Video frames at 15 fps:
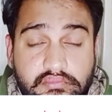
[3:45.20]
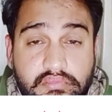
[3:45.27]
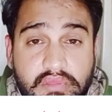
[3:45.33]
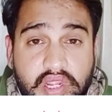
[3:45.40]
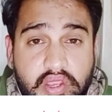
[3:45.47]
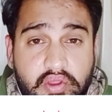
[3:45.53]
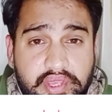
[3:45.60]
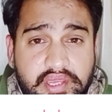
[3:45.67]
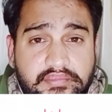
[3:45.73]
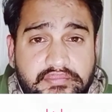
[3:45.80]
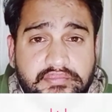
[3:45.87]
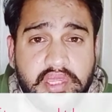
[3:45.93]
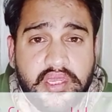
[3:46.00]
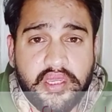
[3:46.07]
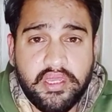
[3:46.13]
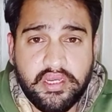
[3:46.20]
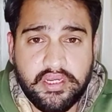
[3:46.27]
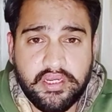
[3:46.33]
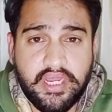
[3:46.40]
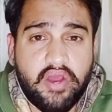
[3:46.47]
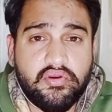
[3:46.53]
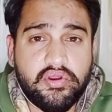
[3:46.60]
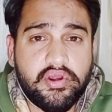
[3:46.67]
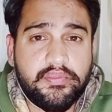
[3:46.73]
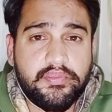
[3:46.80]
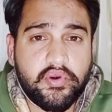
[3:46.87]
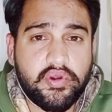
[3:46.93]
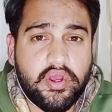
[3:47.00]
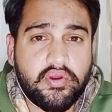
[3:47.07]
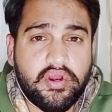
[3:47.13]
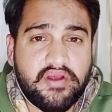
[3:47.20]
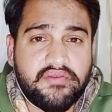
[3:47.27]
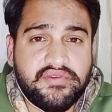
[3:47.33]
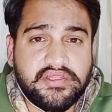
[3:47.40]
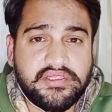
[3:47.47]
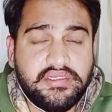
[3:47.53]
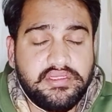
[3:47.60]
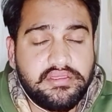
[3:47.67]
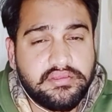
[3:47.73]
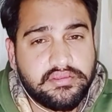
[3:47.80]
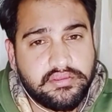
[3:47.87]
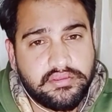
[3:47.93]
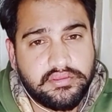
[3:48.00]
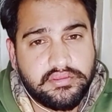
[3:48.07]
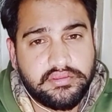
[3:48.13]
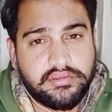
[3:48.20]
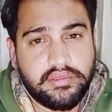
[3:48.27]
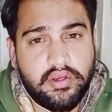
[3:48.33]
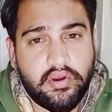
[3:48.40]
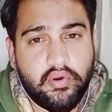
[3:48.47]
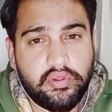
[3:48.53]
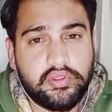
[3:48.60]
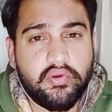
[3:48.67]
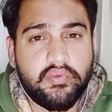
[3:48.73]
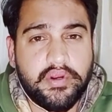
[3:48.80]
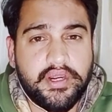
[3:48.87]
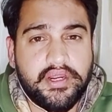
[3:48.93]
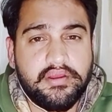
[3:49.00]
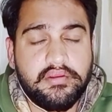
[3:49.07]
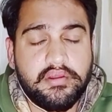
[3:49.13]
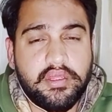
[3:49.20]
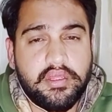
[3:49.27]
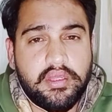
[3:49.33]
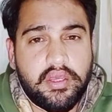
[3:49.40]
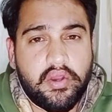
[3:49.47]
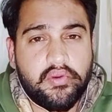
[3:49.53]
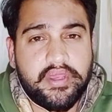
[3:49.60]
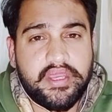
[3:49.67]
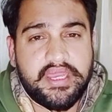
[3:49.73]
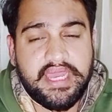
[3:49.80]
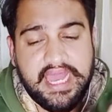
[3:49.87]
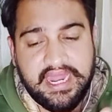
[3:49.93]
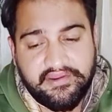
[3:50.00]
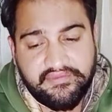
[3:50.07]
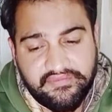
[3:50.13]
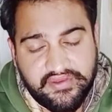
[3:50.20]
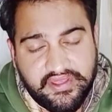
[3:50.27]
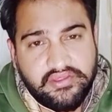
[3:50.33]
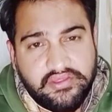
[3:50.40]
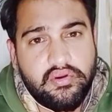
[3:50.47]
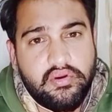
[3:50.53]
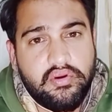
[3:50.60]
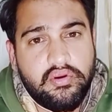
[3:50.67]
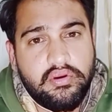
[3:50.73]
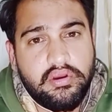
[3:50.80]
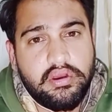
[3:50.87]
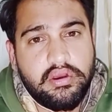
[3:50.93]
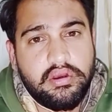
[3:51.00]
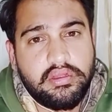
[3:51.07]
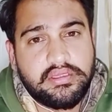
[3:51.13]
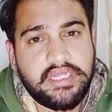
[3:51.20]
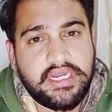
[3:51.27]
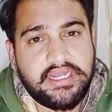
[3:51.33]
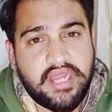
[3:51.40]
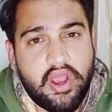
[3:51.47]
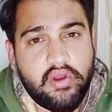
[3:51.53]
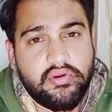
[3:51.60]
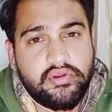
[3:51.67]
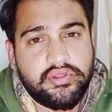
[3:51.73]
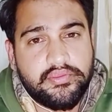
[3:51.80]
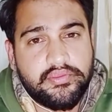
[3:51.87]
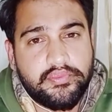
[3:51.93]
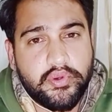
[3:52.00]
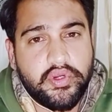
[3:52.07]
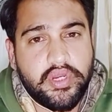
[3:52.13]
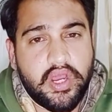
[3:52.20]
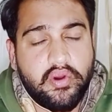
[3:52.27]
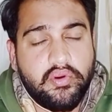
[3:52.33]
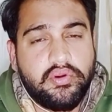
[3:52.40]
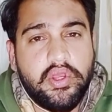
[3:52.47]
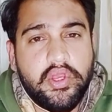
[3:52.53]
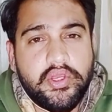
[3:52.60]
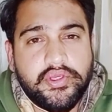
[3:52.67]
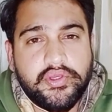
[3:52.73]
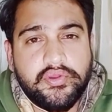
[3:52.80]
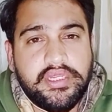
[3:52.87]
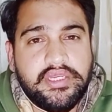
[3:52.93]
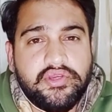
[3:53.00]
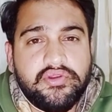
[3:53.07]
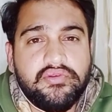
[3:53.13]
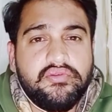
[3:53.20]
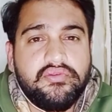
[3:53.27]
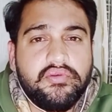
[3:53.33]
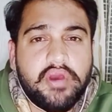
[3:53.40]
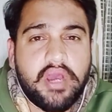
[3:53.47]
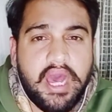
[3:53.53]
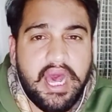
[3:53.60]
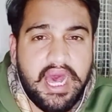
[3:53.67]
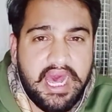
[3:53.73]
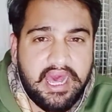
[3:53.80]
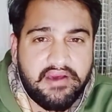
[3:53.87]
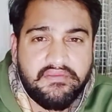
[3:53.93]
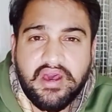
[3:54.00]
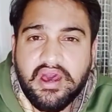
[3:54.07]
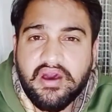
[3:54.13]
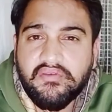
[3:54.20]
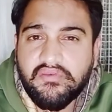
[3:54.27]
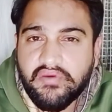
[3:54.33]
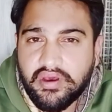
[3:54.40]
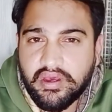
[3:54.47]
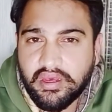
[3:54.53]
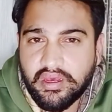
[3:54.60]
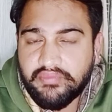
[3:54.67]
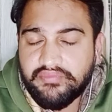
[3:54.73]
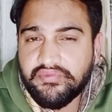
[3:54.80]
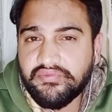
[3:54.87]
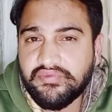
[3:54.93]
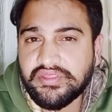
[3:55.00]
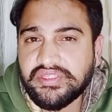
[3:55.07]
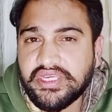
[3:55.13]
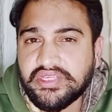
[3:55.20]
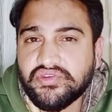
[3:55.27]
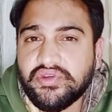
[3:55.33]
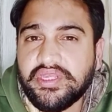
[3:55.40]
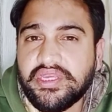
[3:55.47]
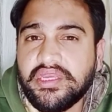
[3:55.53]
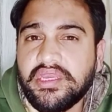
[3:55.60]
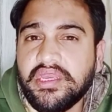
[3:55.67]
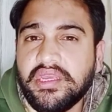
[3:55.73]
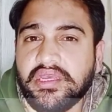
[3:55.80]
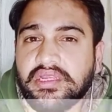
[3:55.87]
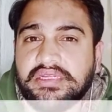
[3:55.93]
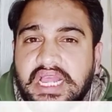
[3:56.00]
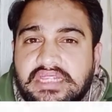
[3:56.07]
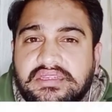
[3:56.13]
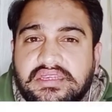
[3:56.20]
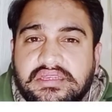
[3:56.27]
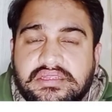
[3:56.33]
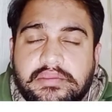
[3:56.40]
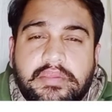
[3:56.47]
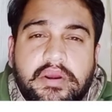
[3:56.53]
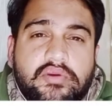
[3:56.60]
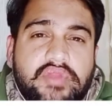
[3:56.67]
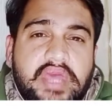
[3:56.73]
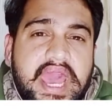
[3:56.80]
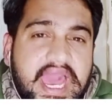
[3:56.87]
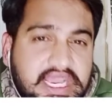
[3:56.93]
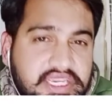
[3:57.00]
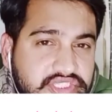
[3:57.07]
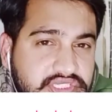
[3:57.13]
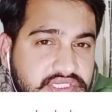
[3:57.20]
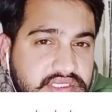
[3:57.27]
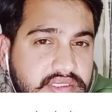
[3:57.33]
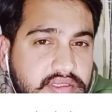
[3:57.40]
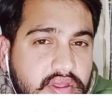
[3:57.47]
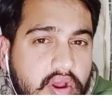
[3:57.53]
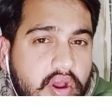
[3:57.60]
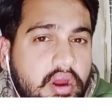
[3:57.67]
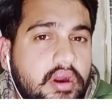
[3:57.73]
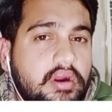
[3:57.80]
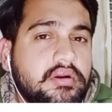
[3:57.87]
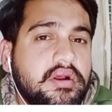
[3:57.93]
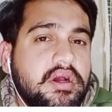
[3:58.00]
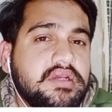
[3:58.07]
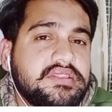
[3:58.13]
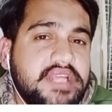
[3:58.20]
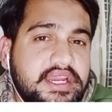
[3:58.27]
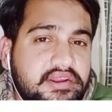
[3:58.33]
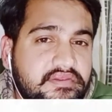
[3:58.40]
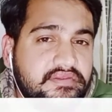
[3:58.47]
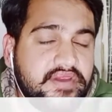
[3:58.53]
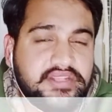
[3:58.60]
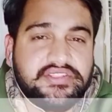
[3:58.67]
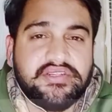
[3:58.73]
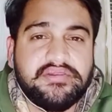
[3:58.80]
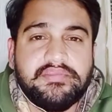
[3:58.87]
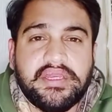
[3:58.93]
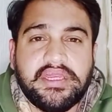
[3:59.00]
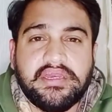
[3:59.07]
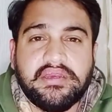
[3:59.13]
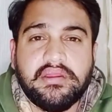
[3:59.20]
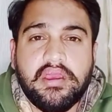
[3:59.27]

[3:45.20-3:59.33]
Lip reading: Okay, noun or a pronoun after the although word. Okay, and with that noun or the pronoun, you need to have a verb which actually tells us about the action or a state of action being